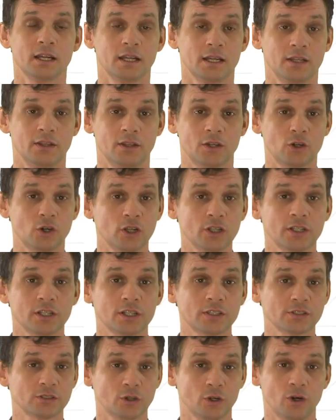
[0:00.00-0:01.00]
In the
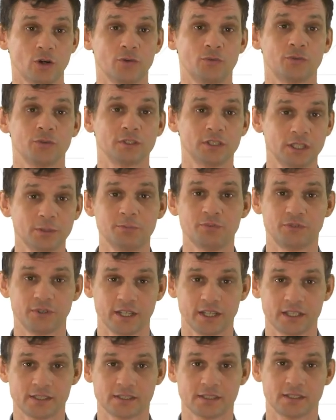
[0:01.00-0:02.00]
context of
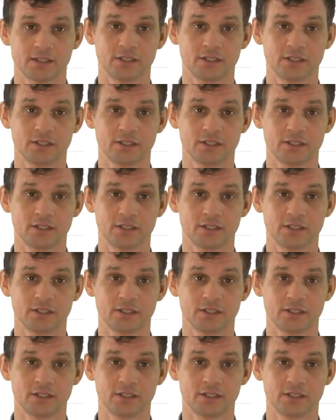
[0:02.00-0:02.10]
deepfakes,